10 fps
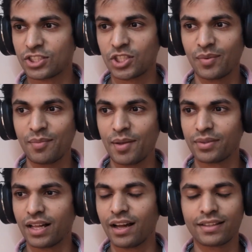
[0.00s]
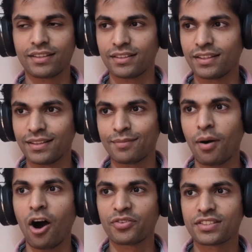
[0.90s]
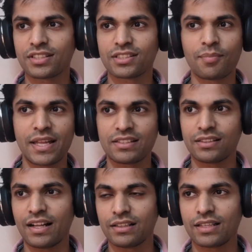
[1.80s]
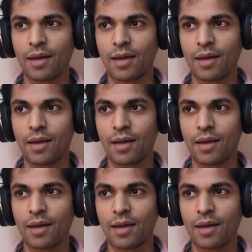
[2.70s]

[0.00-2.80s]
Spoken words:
So many people are, and part of this is the mental health